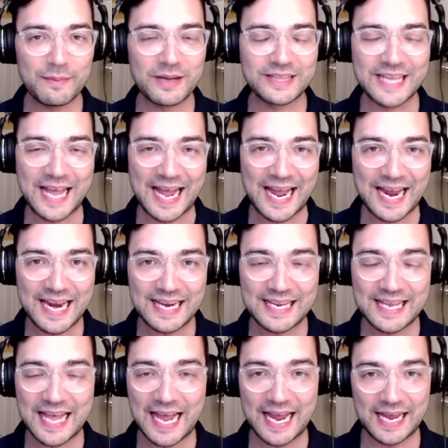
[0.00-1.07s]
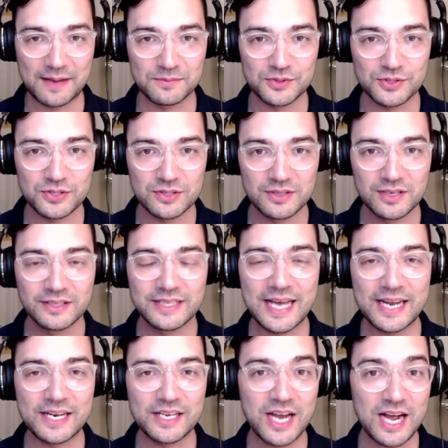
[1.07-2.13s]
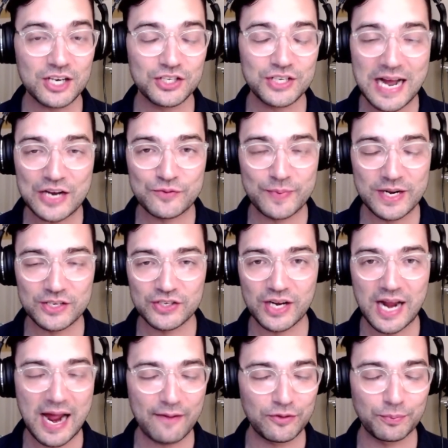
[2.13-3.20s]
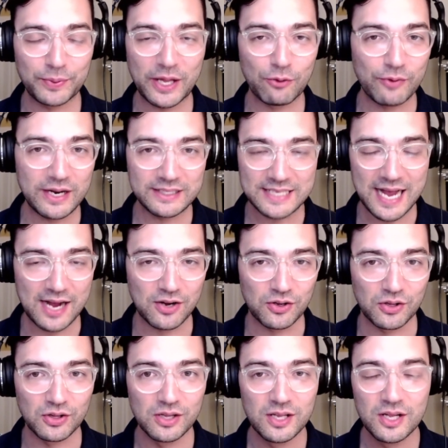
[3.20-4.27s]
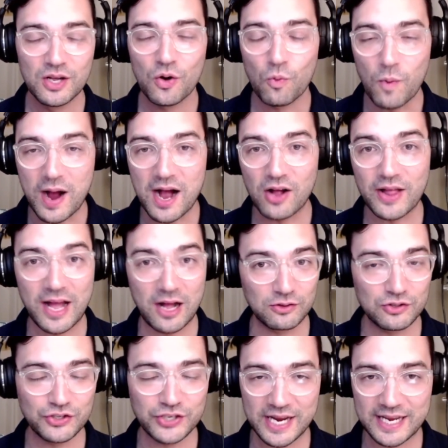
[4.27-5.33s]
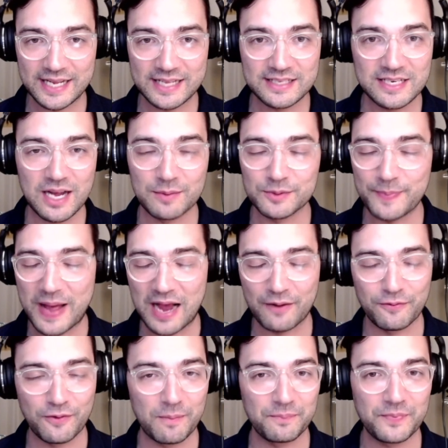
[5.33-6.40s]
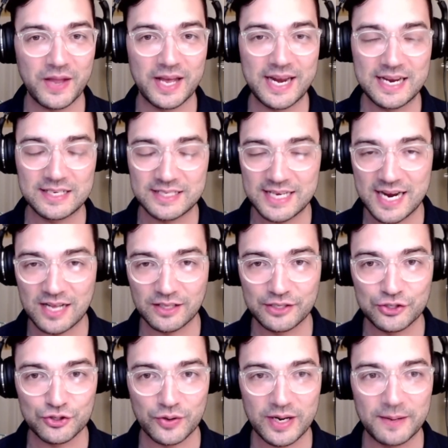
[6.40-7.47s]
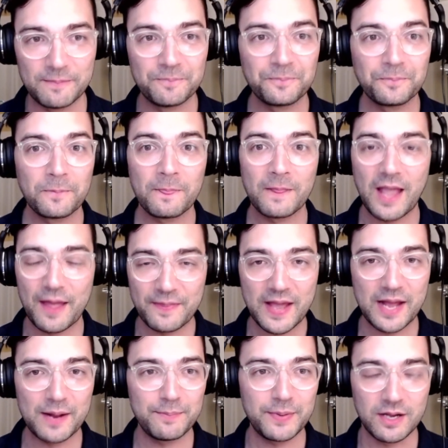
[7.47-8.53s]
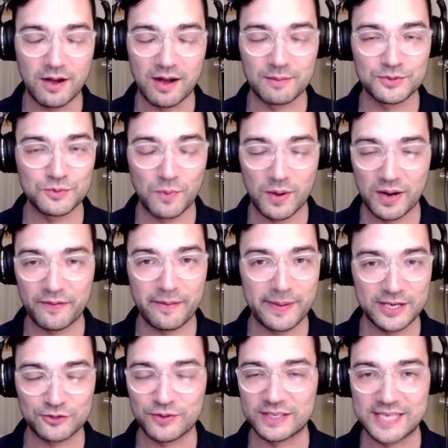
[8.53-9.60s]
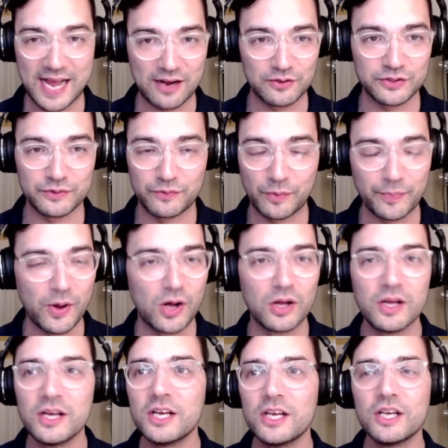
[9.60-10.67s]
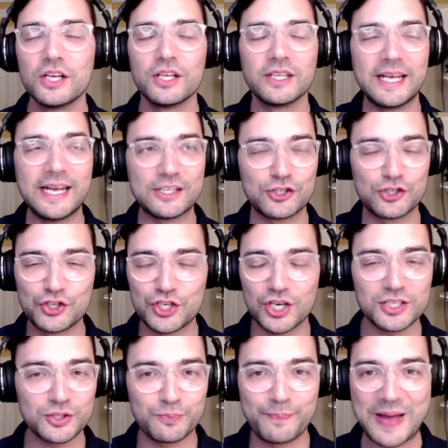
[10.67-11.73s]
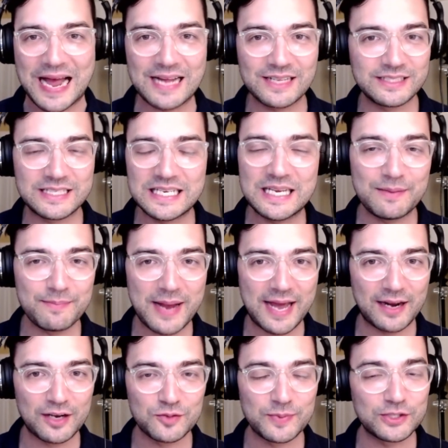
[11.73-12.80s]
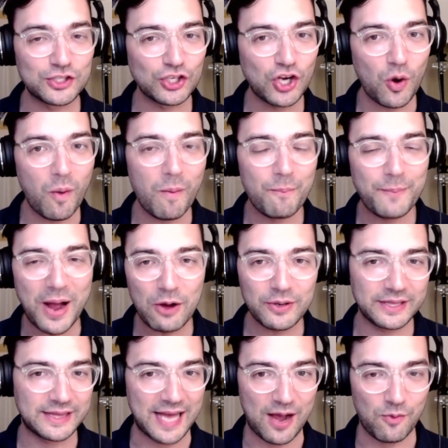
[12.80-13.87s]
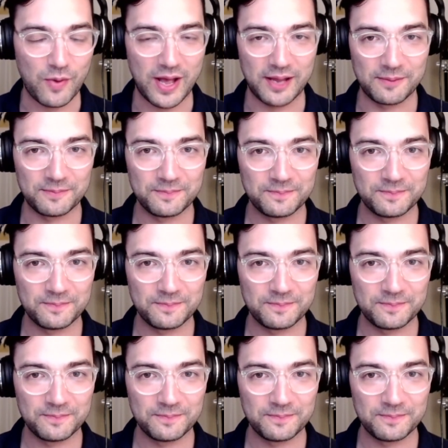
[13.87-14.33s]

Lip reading: about the 8 games that Yosh Nijman is going to have to play right tackle while Elgton Jenkins comes back from an ACL injury and then becomes one of the best right tackles in football. It's just bad team management to go about it that way.